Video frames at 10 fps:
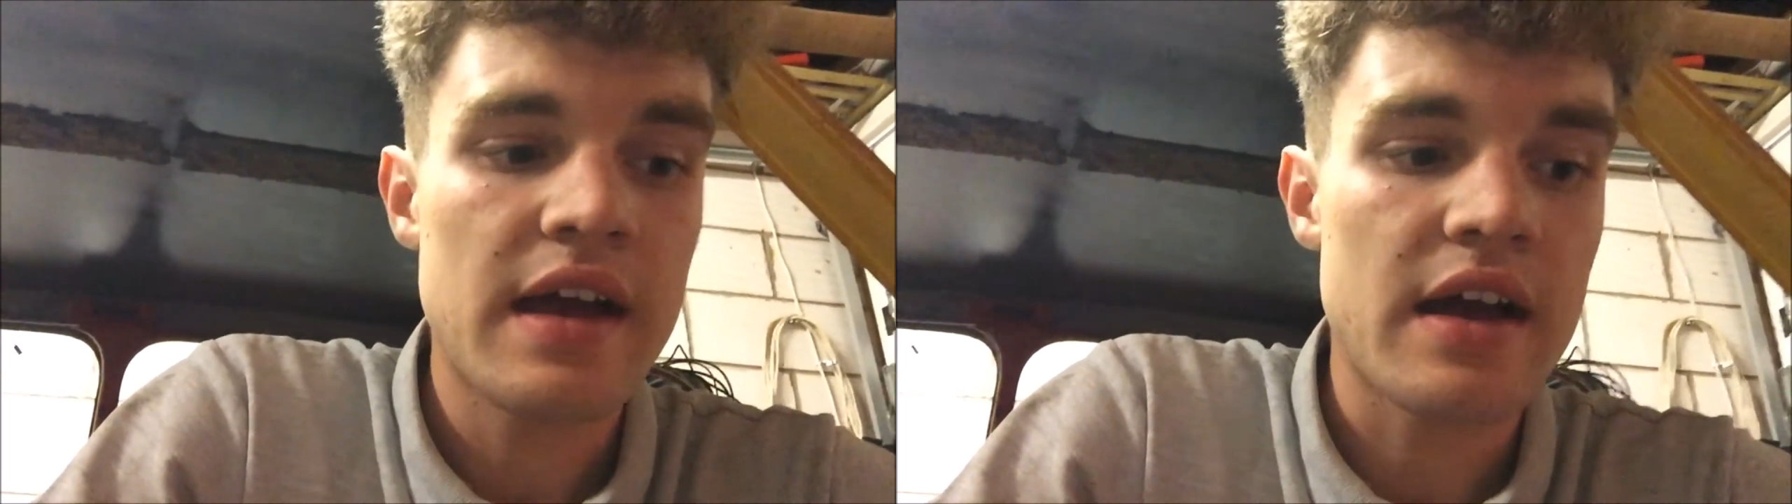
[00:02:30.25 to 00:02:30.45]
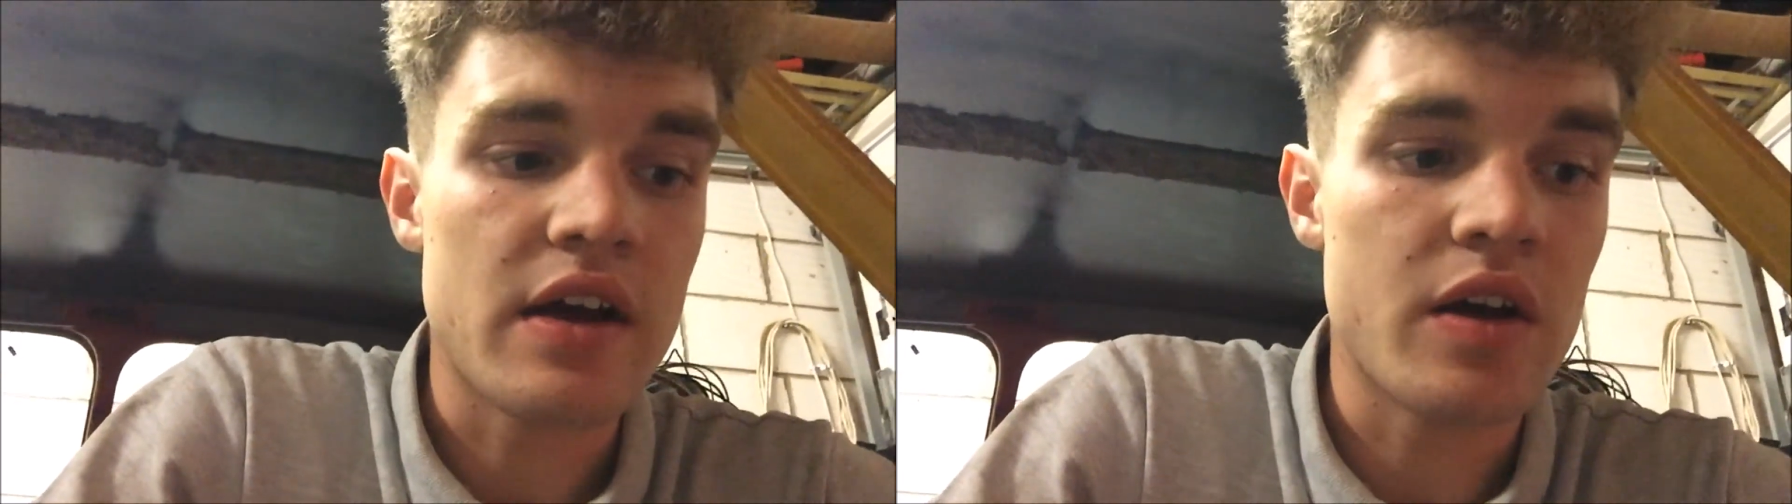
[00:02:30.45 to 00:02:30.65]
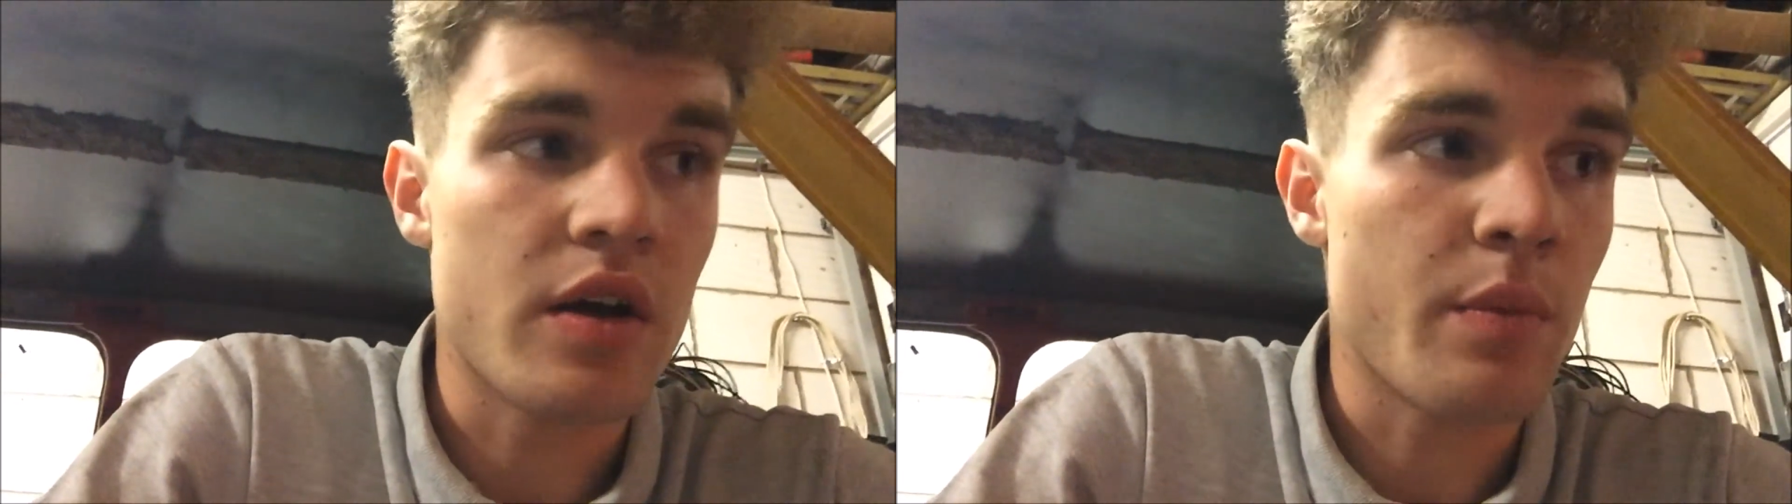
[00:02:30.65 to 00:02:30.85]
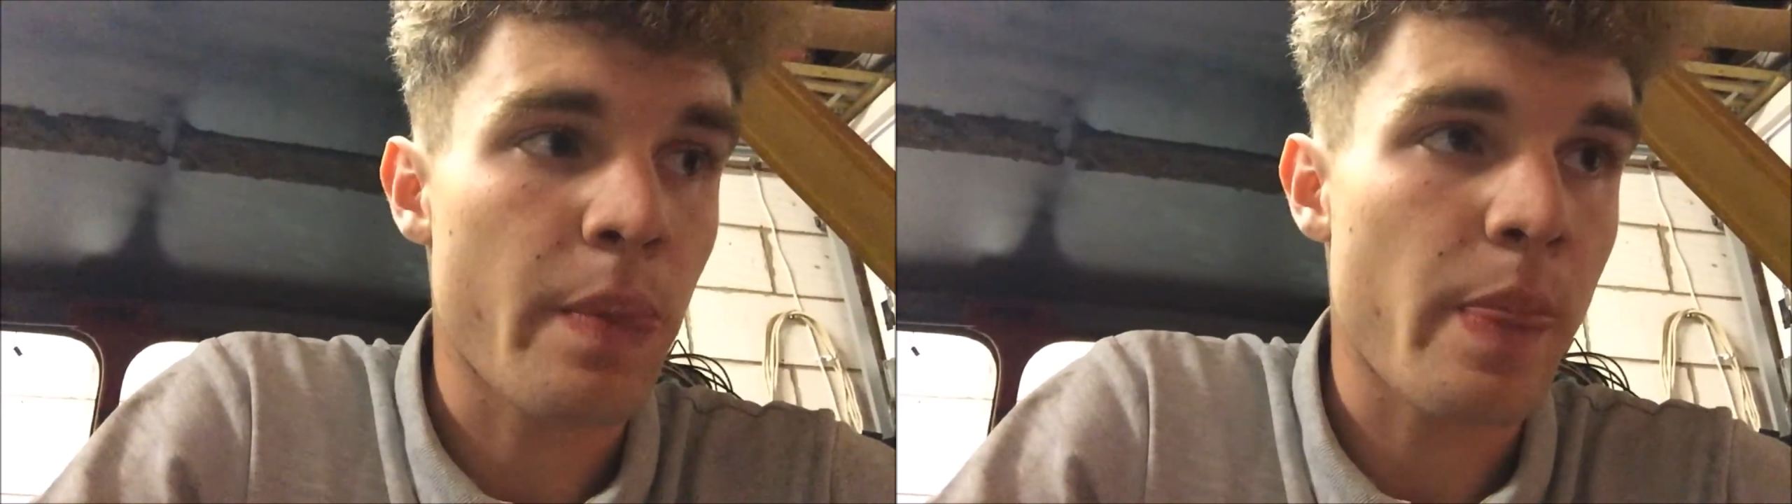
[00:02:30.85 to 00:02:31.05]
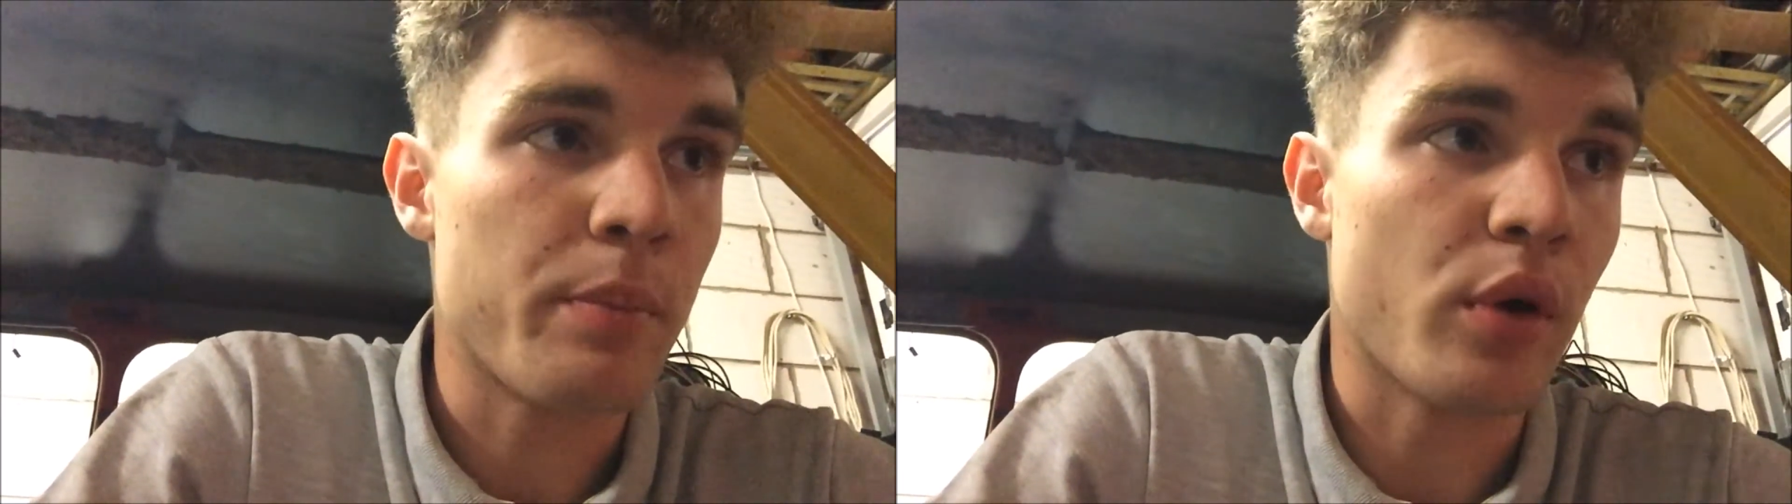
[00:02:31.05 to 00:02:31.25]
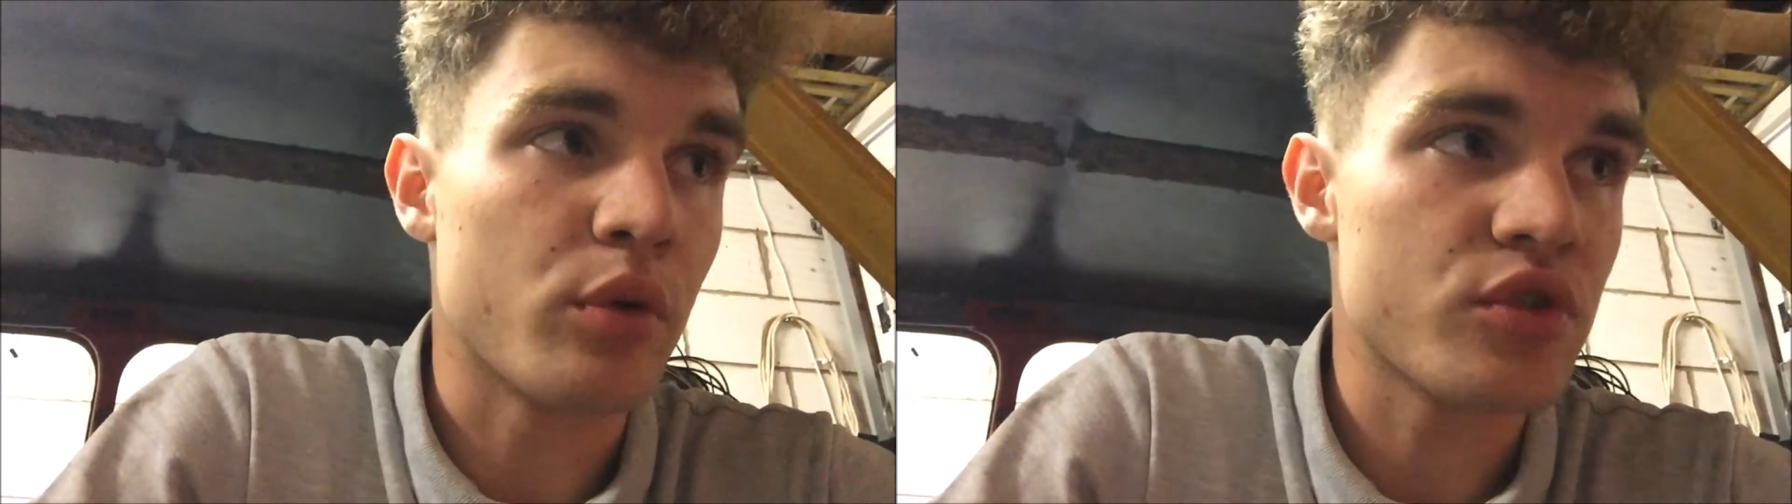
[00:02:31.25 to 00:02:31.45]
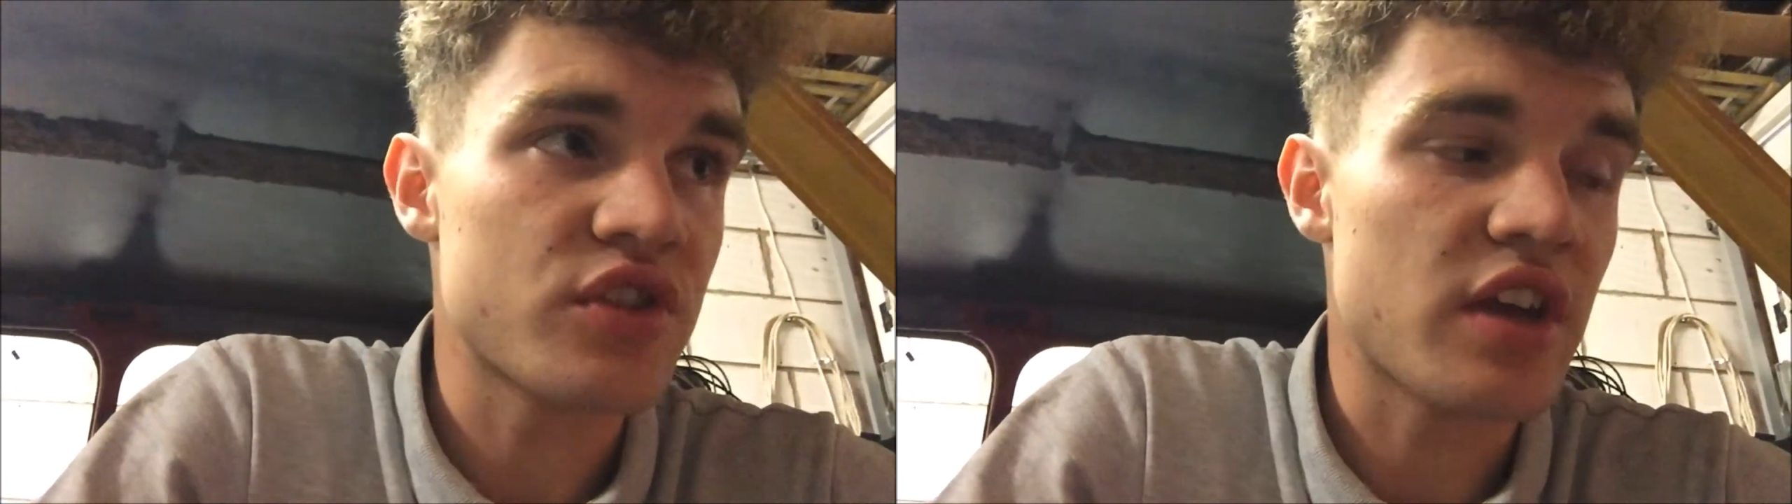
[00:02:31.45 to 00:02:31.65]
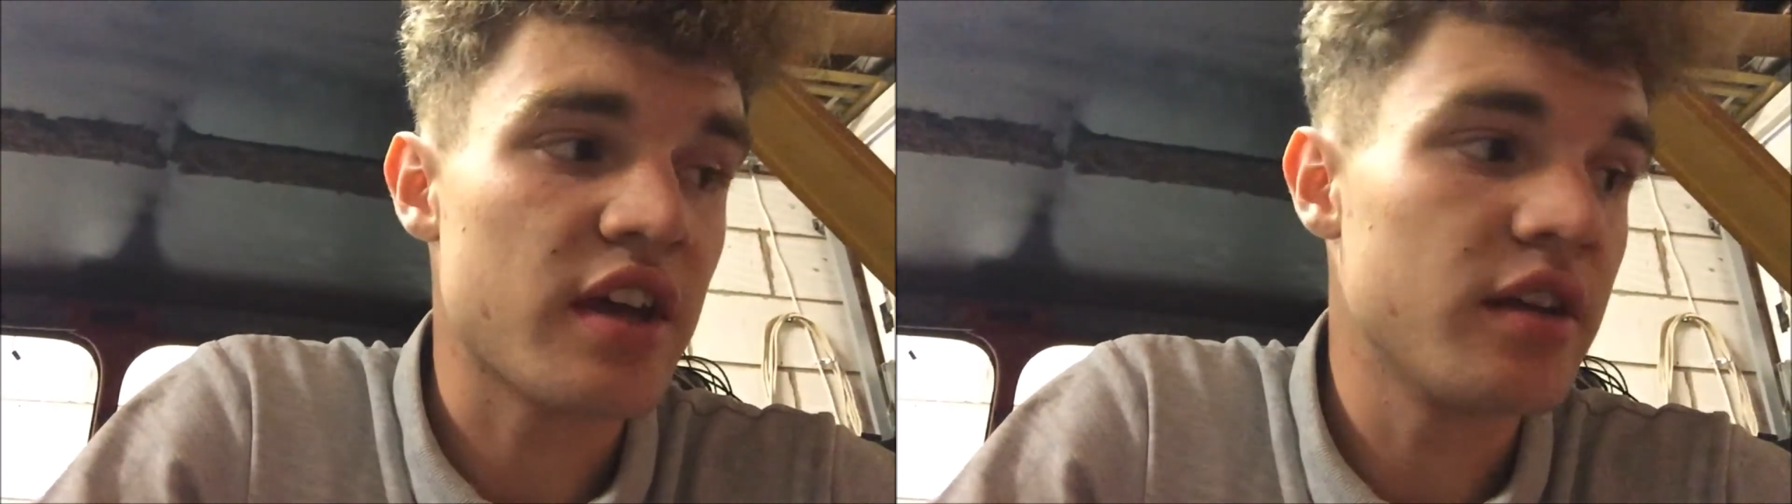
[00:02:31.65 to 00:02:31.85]
but we'll
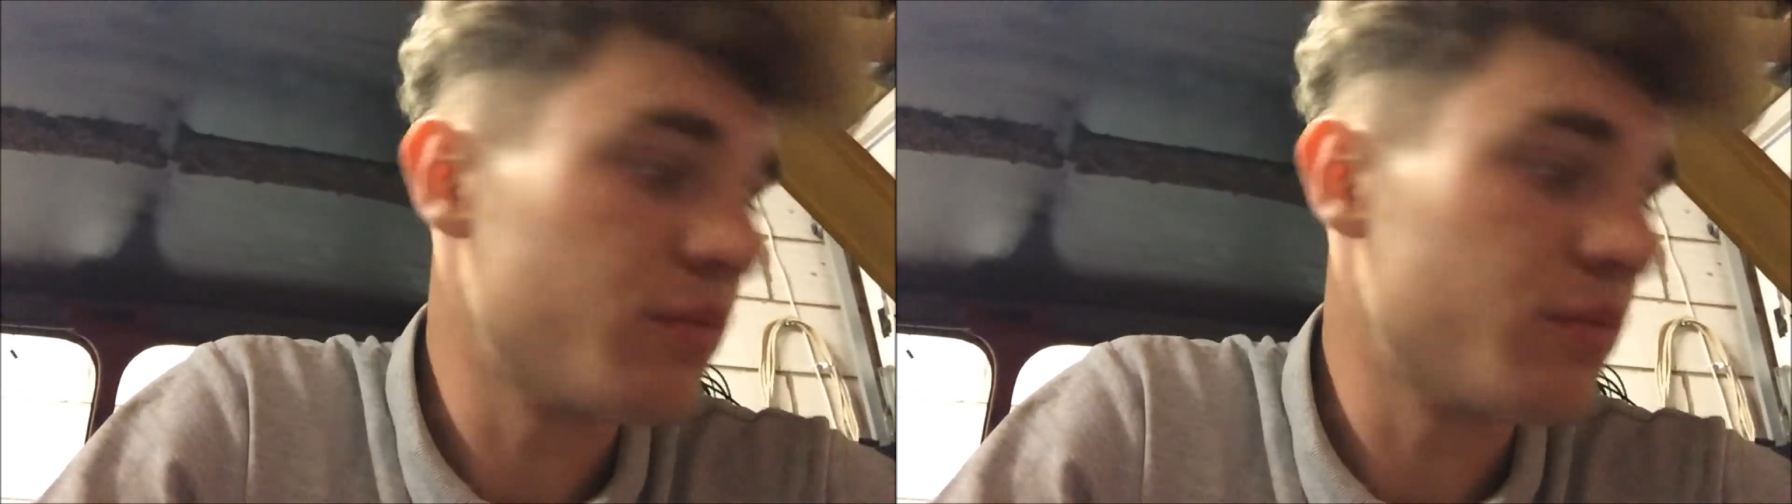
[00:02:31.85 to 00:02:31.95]
see.